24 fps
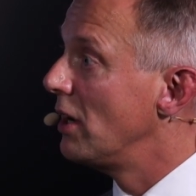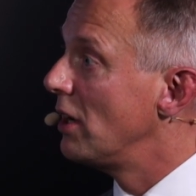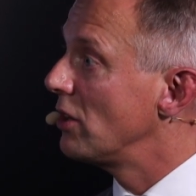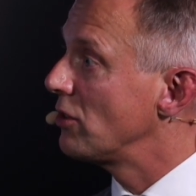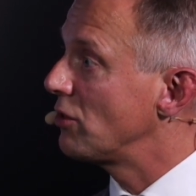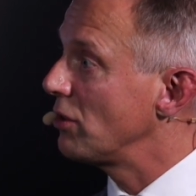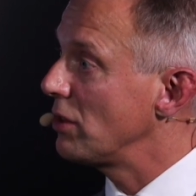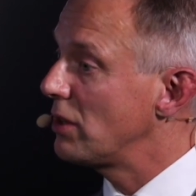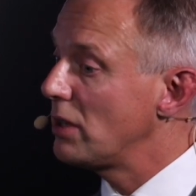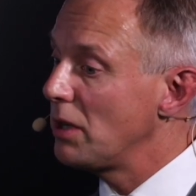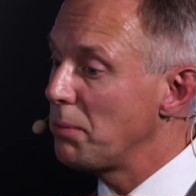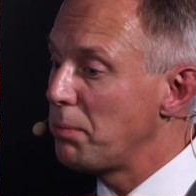
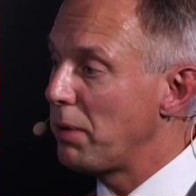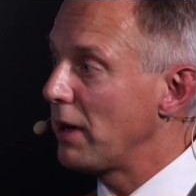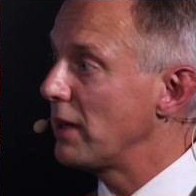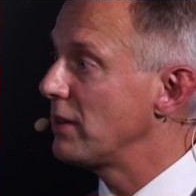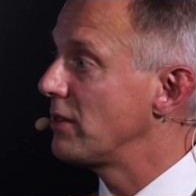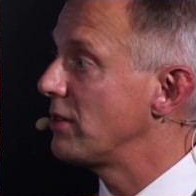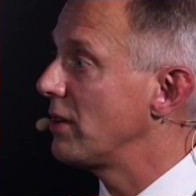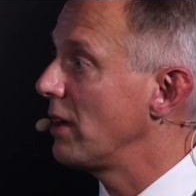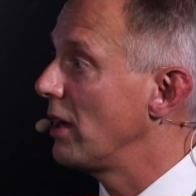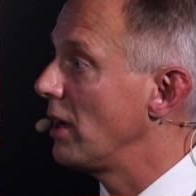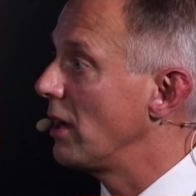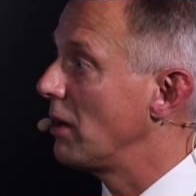So it
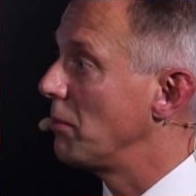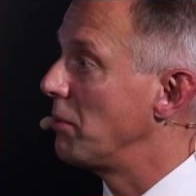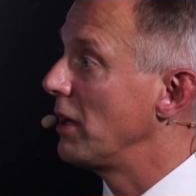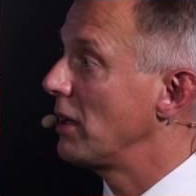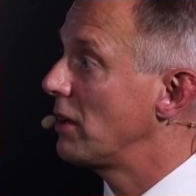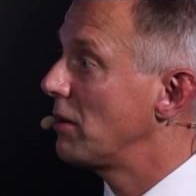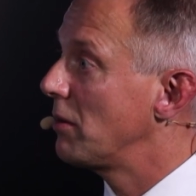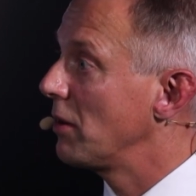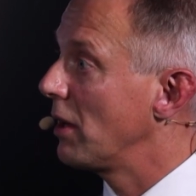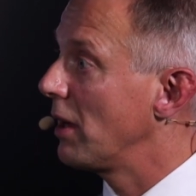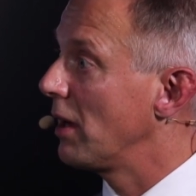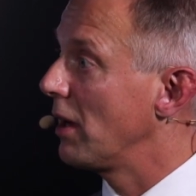depends a little
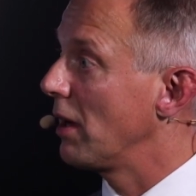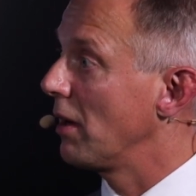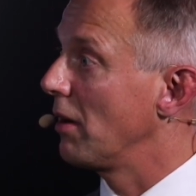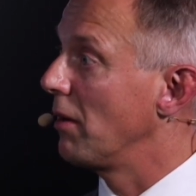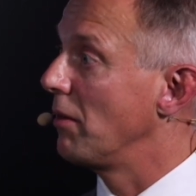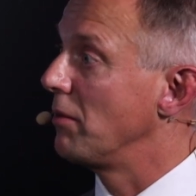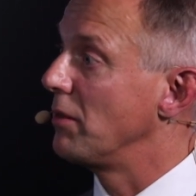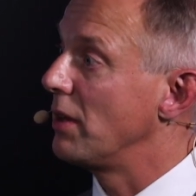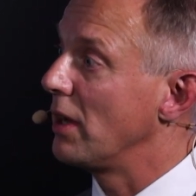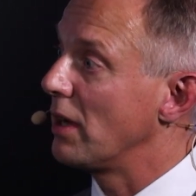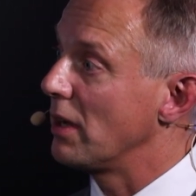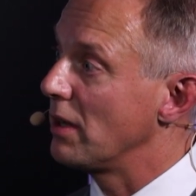bit. Uh,
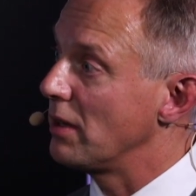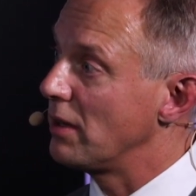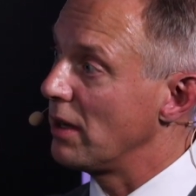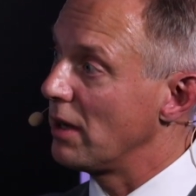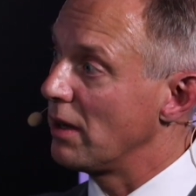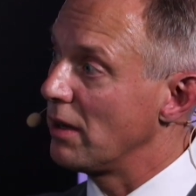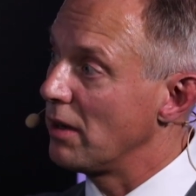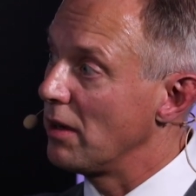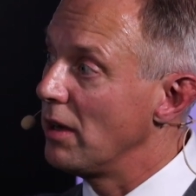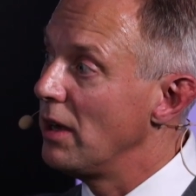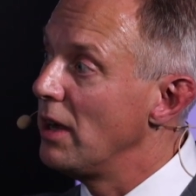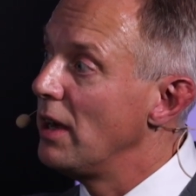the
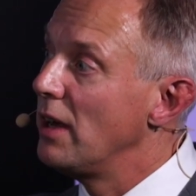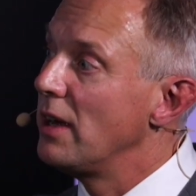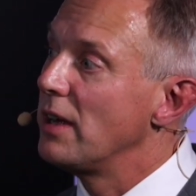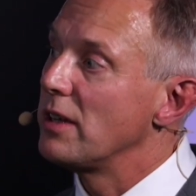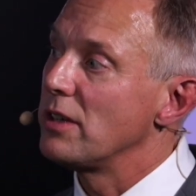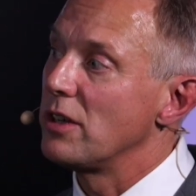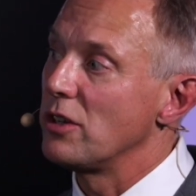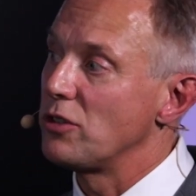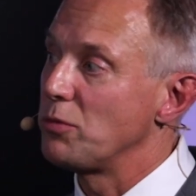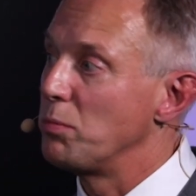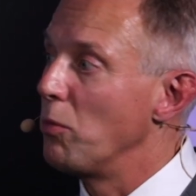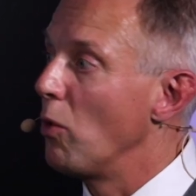the
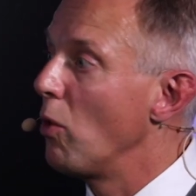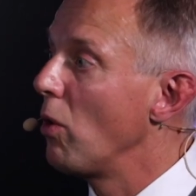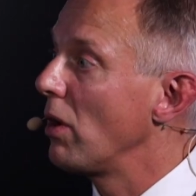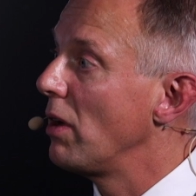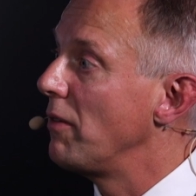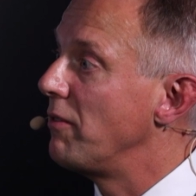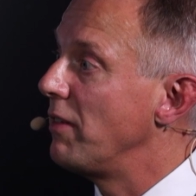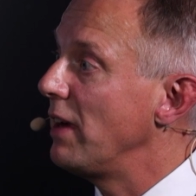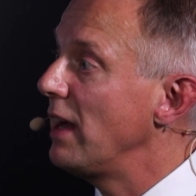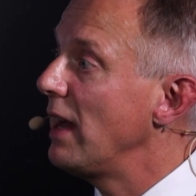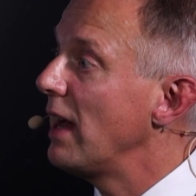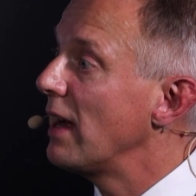the small
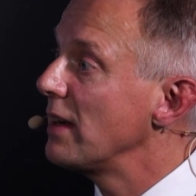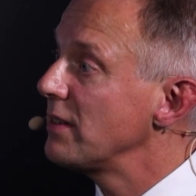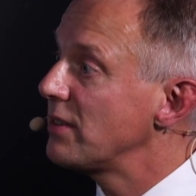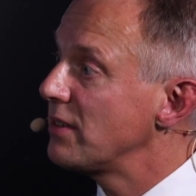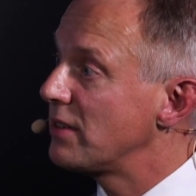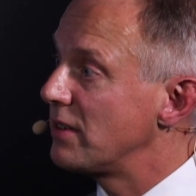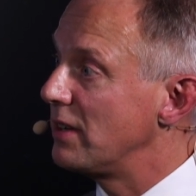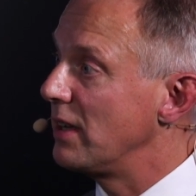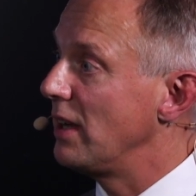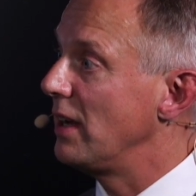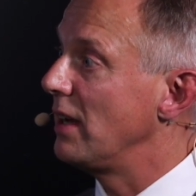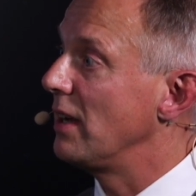villas,
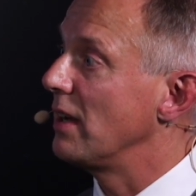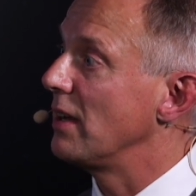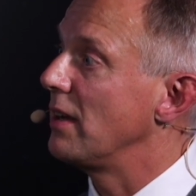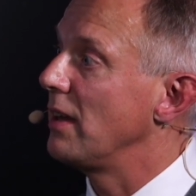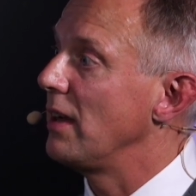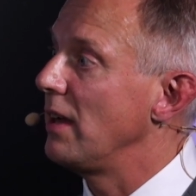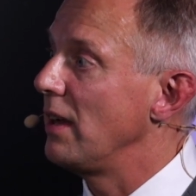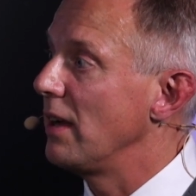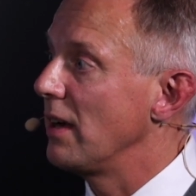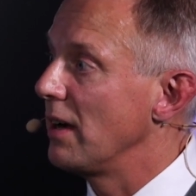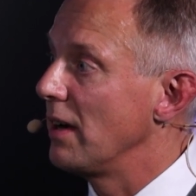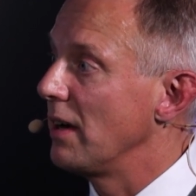the
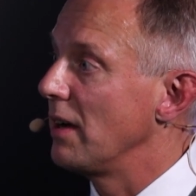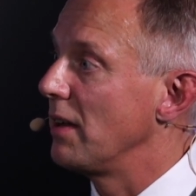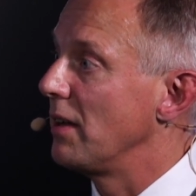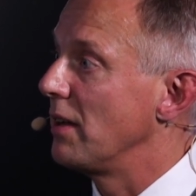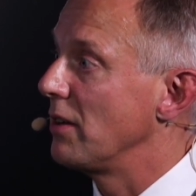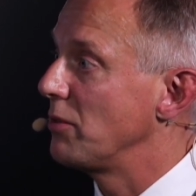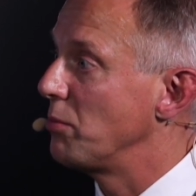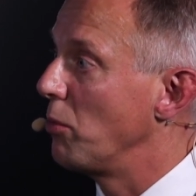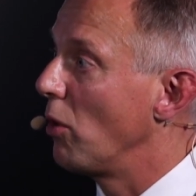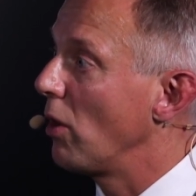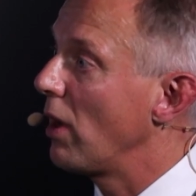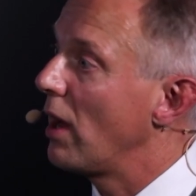the uh, the
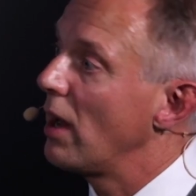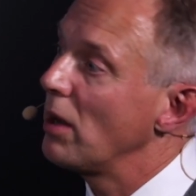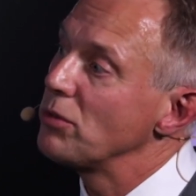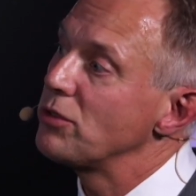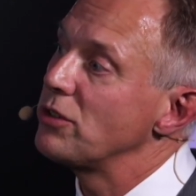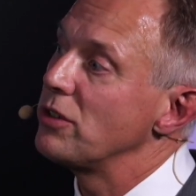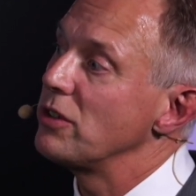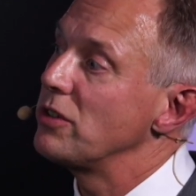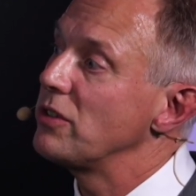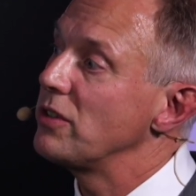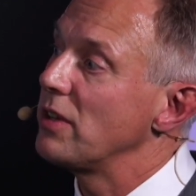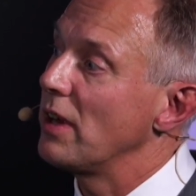small
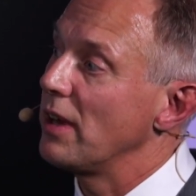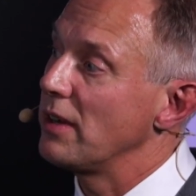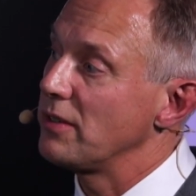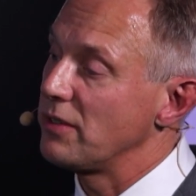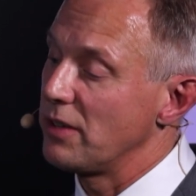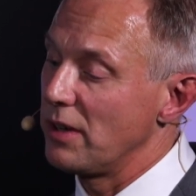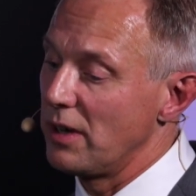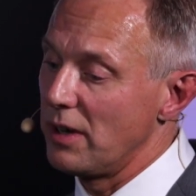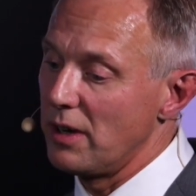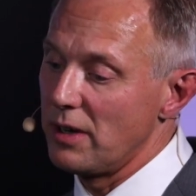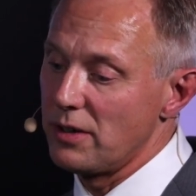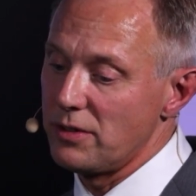houses as
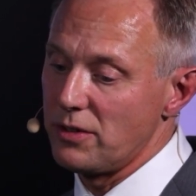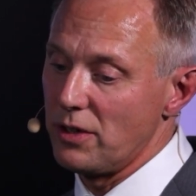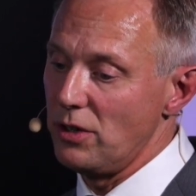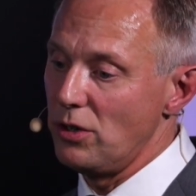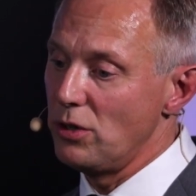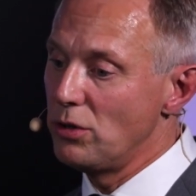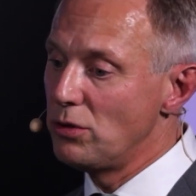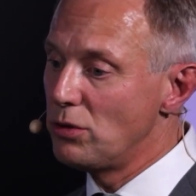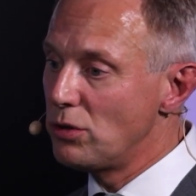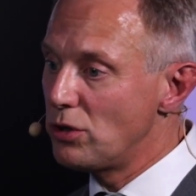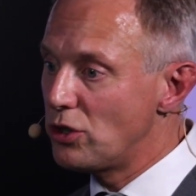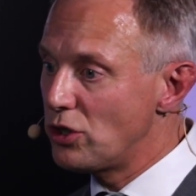a as a
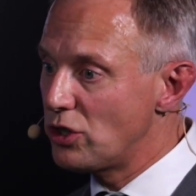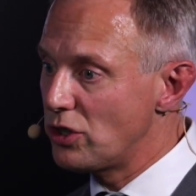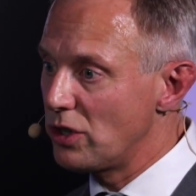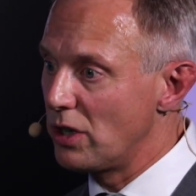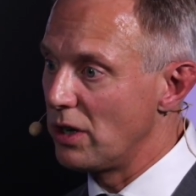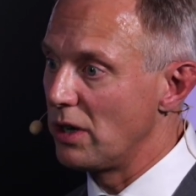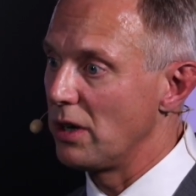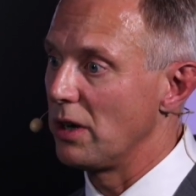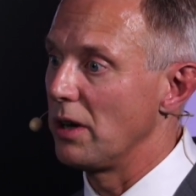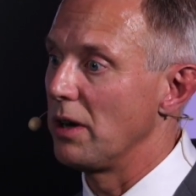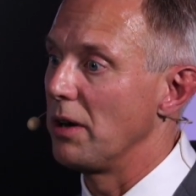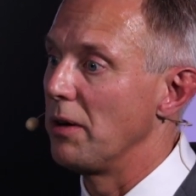huge
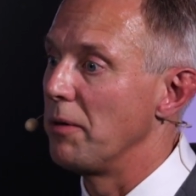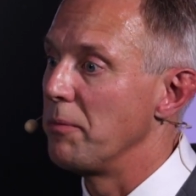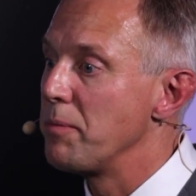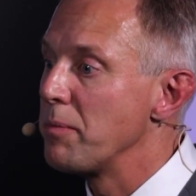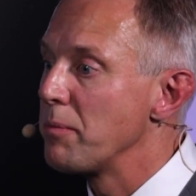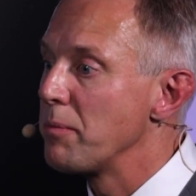uh,